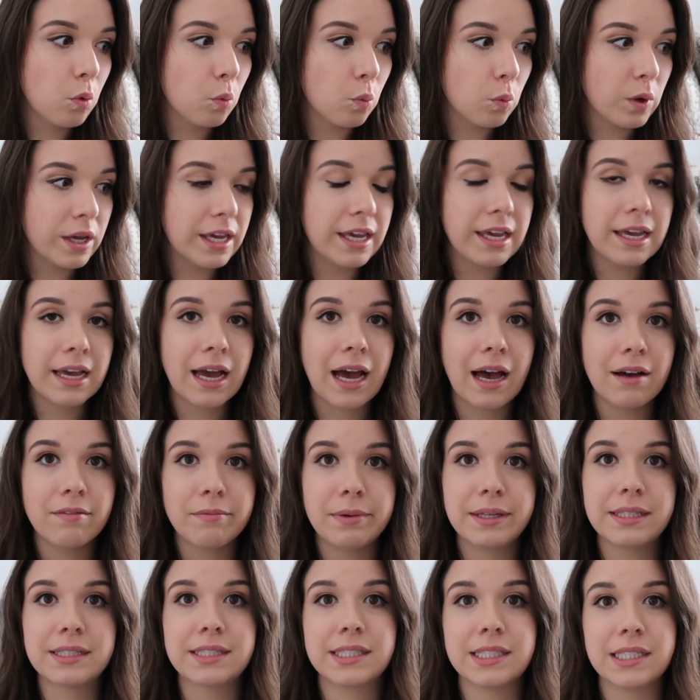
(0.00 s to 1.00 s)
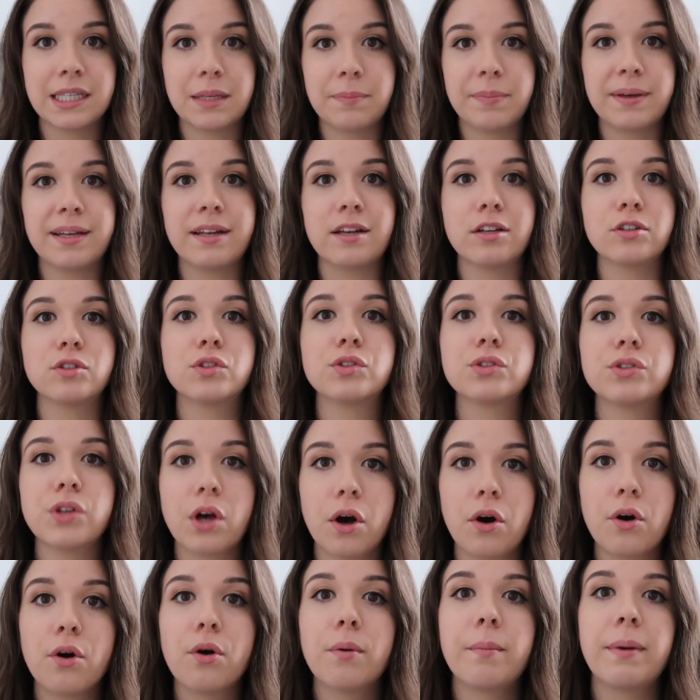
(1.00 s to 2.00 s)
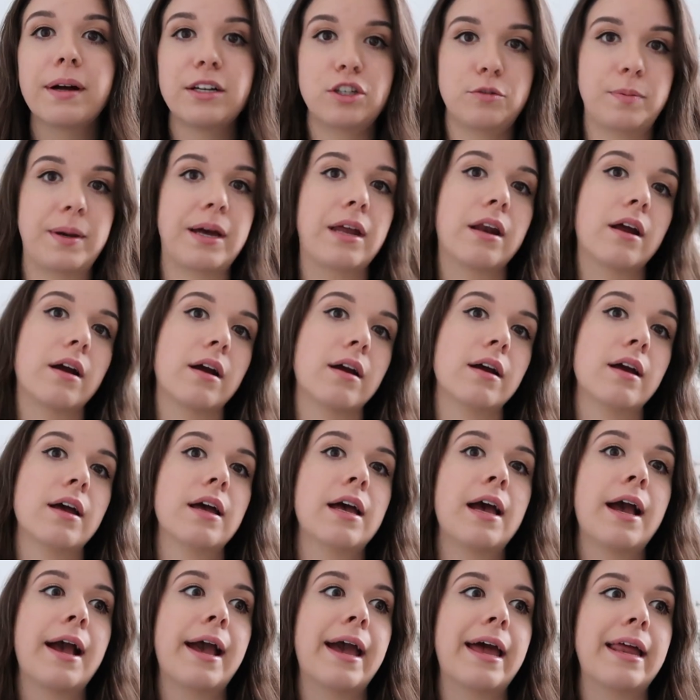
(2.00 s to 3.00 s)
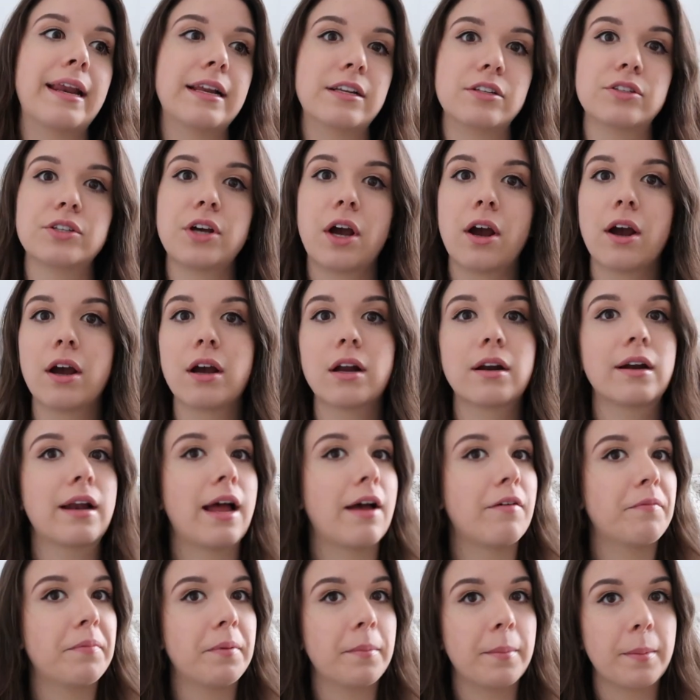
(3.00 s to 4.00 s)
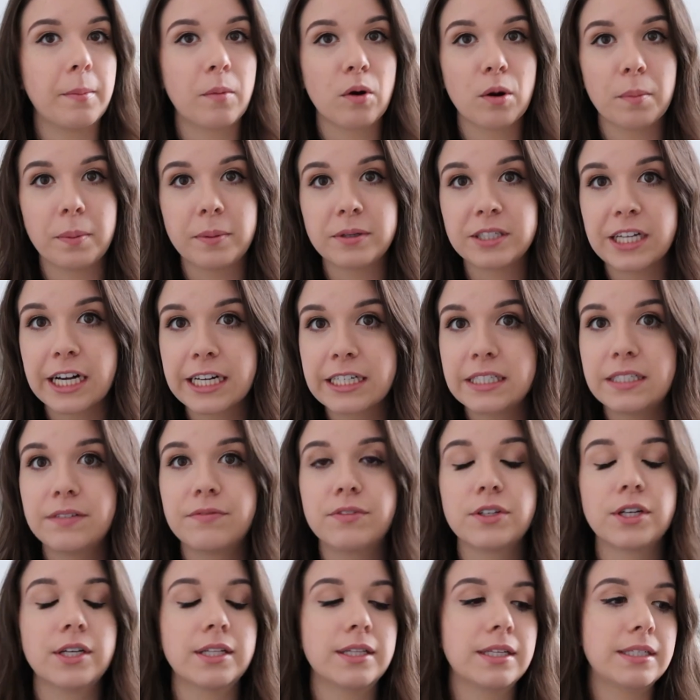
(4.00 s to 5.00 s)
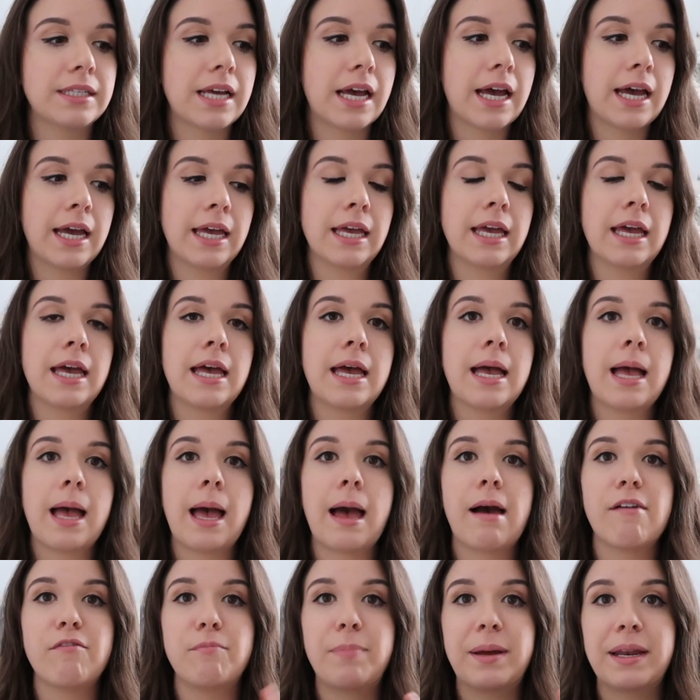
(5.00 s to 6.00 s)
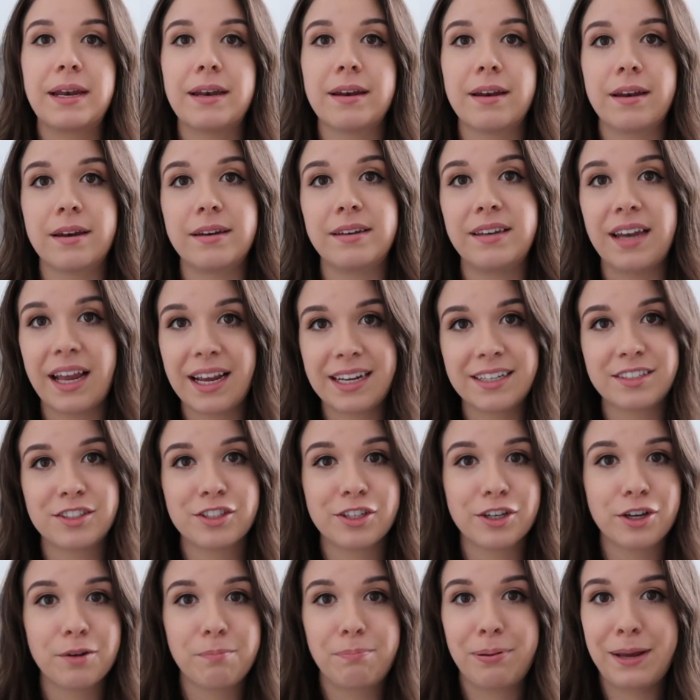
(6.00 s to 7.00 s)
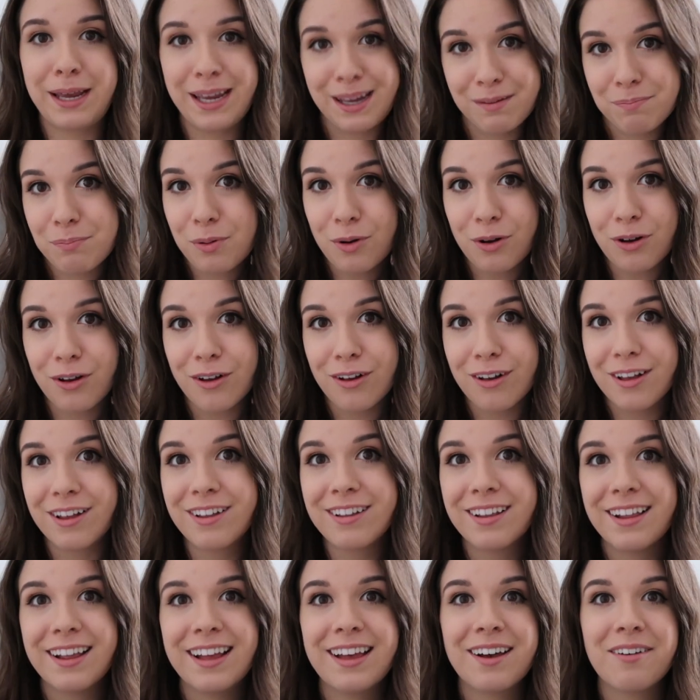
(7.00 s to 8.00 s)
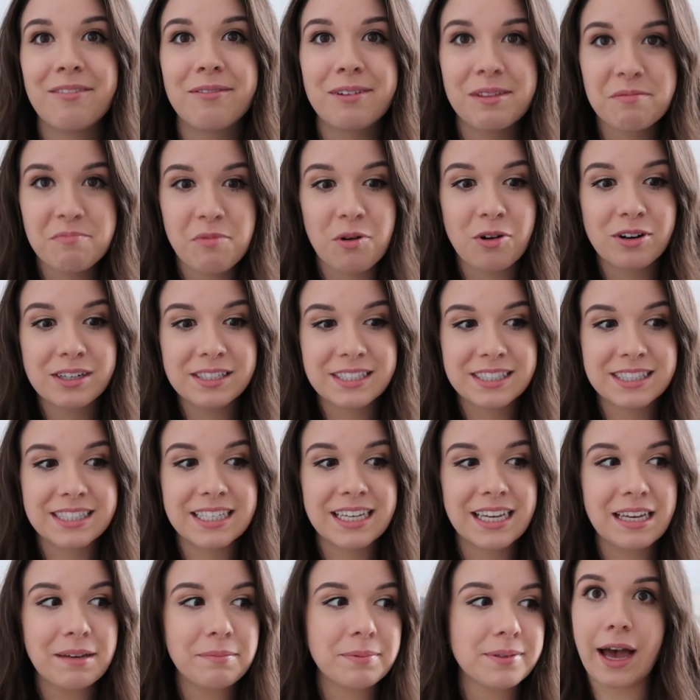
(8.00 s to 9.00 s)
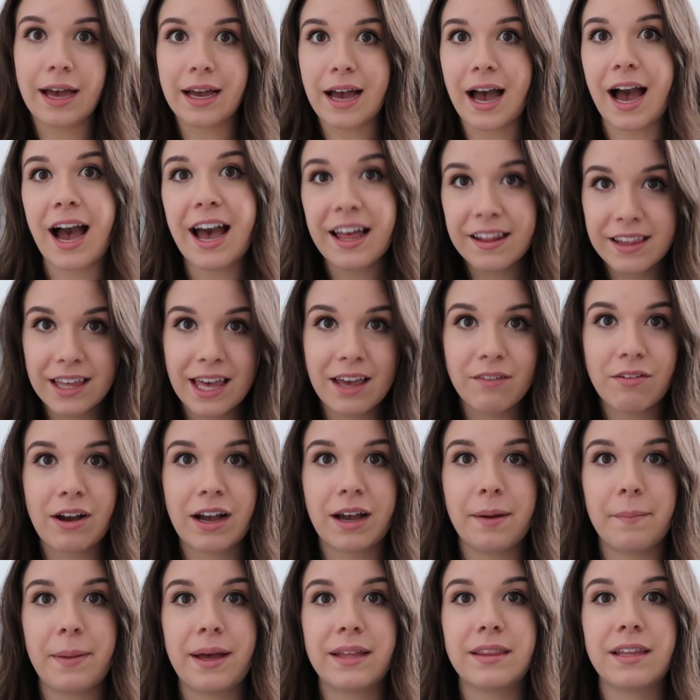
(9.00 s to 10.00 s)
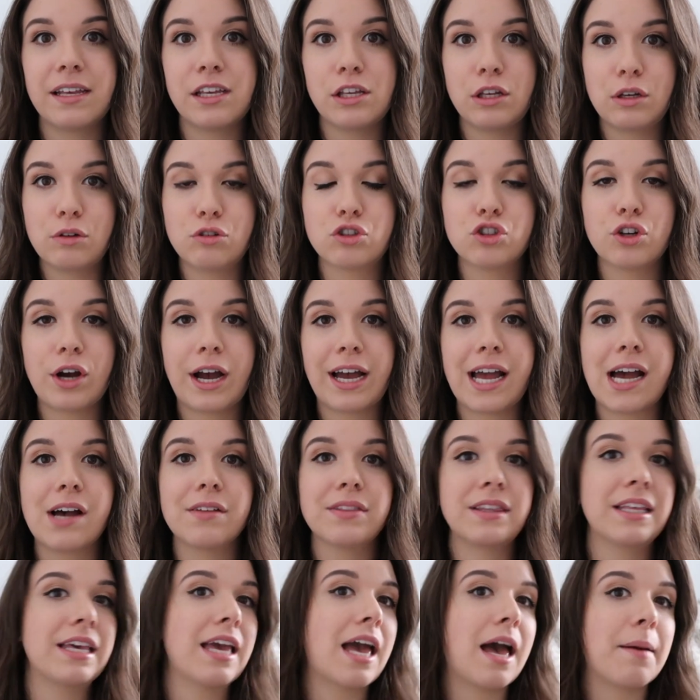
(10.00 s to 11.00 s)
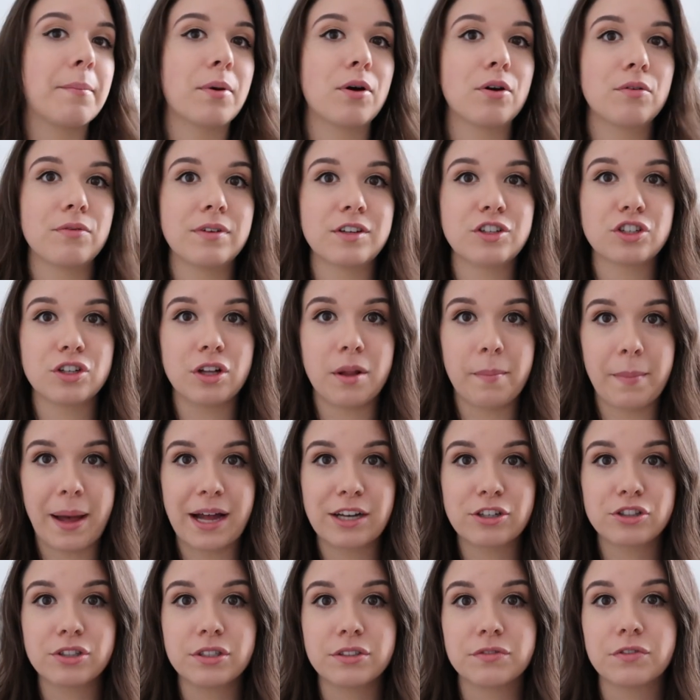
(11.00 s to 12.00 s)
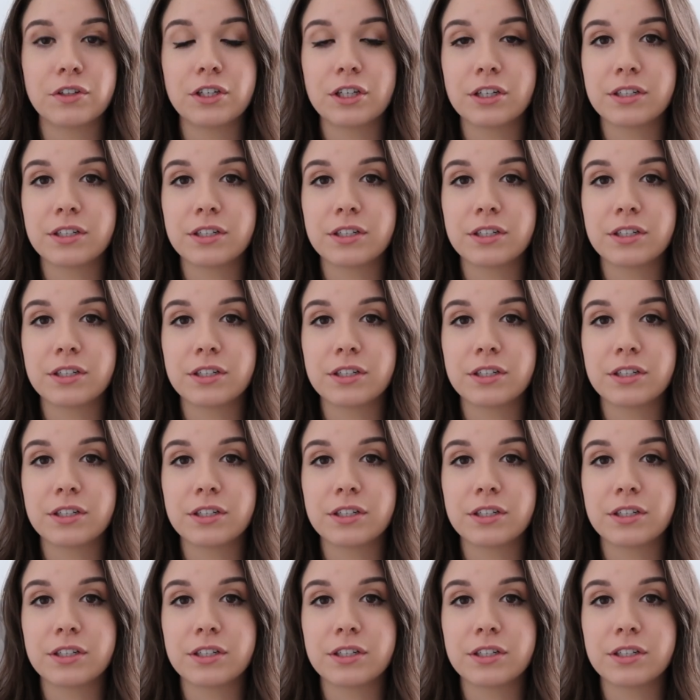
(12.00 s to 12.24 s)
we have been sleeping so much better, and in turn have been more productive during the day, have been nicer people with more sleep. I highly recommend that you try out the Emma Original Mattress for